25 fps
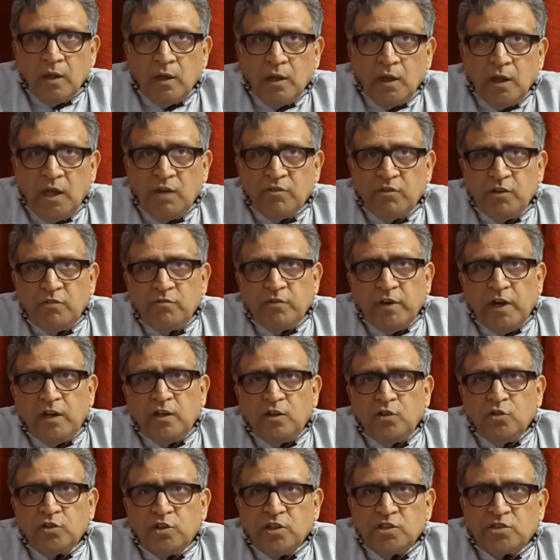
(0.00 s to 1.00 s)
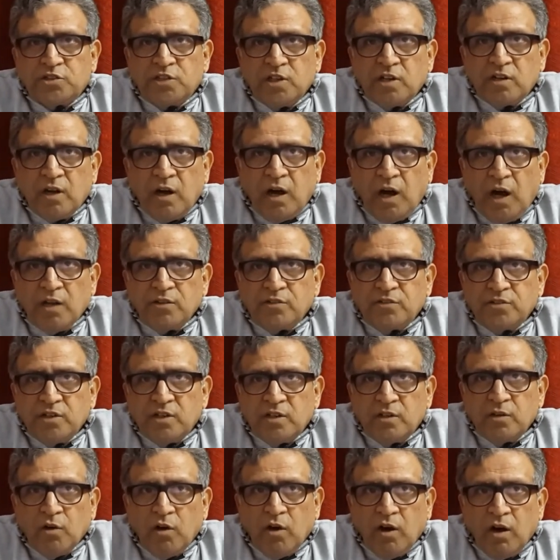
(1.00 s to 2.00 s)
Even when Yudhishthir
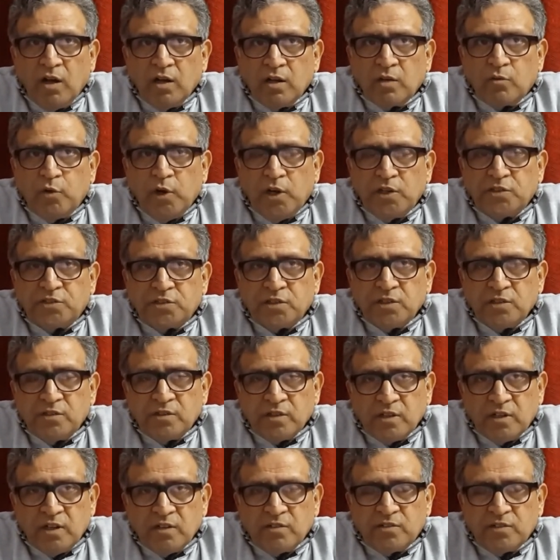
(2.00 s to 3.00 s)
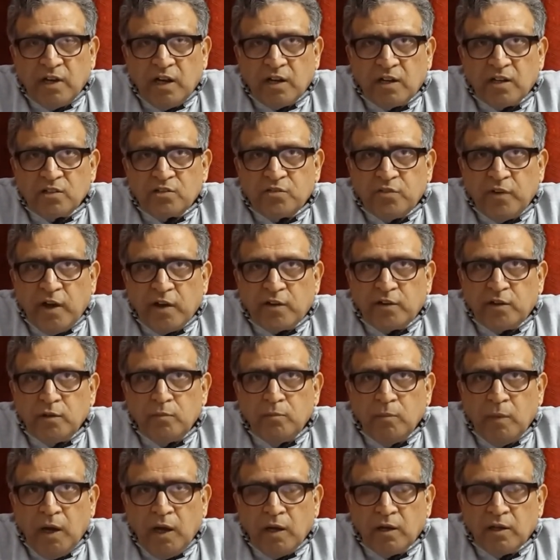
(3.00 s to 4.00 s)
answered all questions in a satisfactory
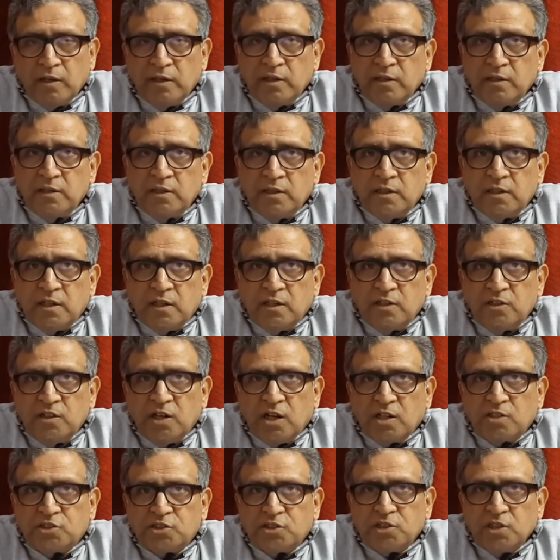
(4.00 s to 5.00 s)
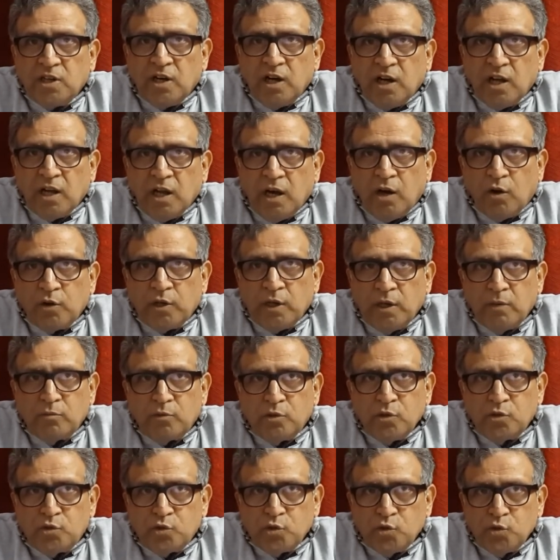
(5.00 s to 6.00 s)
manner, YAKSH allowed him
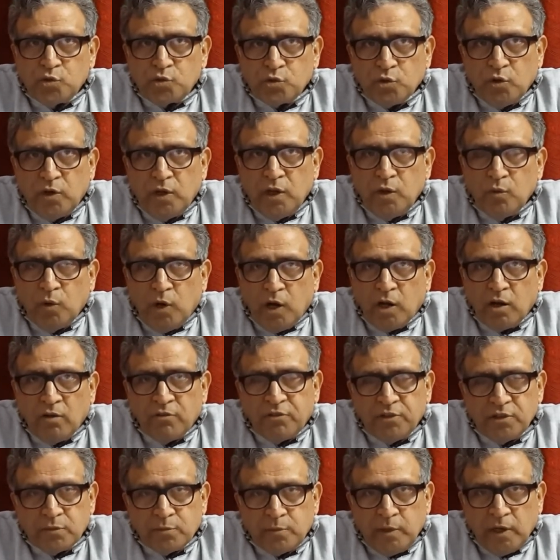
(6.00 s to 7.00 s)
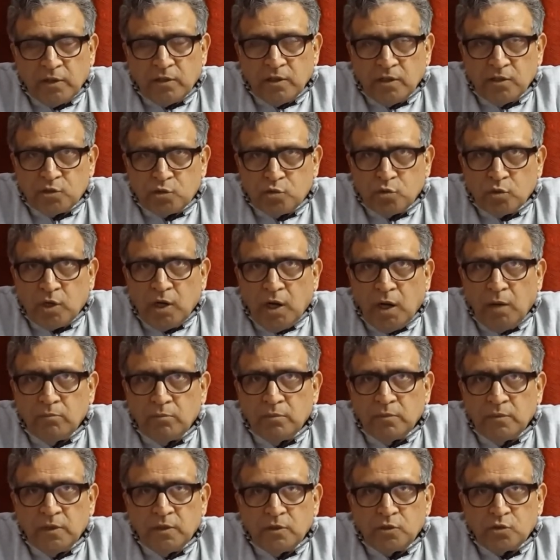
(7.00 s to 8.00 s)
to choose only one of his brothers to
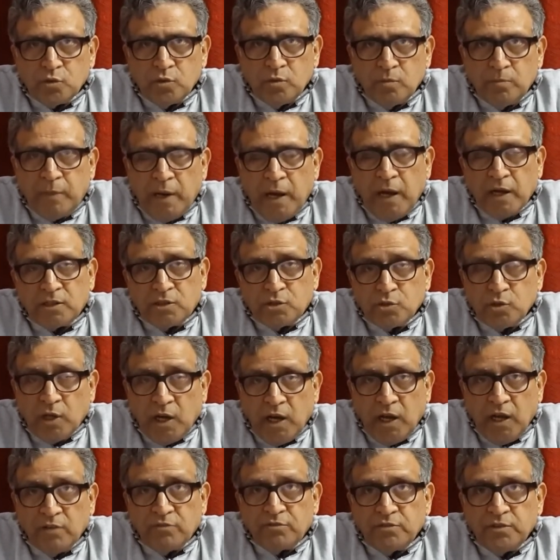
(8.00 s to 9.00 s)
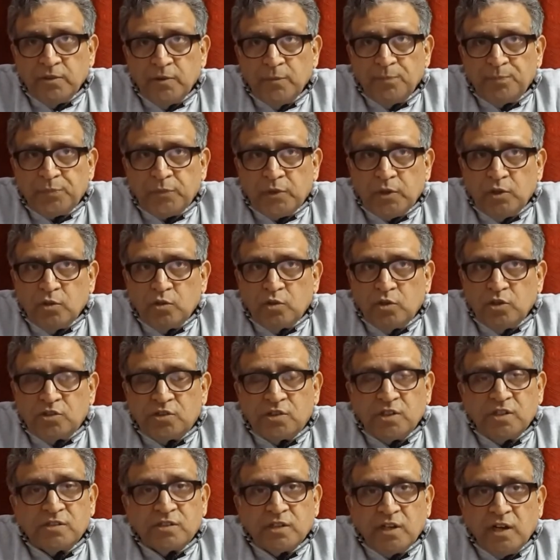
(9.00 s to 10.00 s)
come back to life.
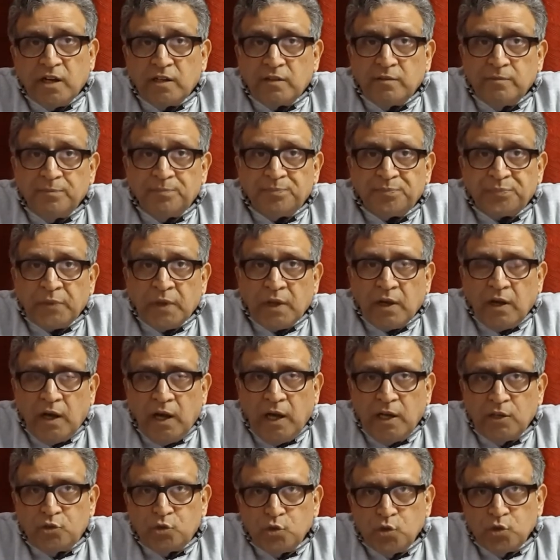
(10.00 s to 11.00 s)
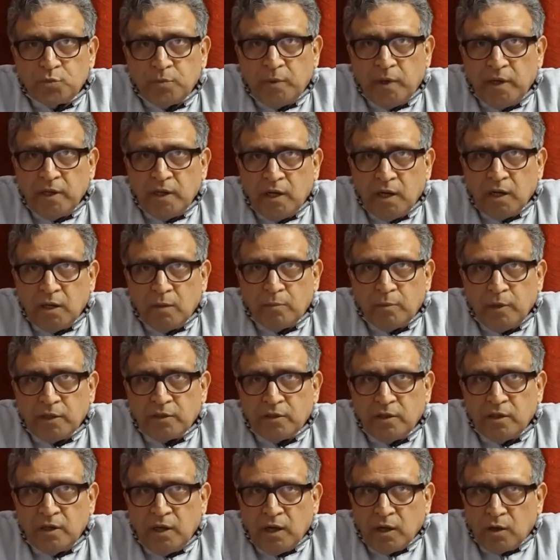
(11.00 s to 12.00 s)
Yudhishthir said, I choose my younger
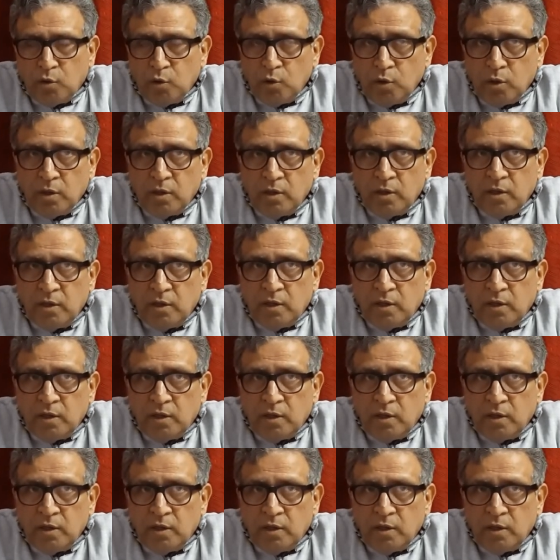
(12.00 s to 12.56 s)
brother Nakul.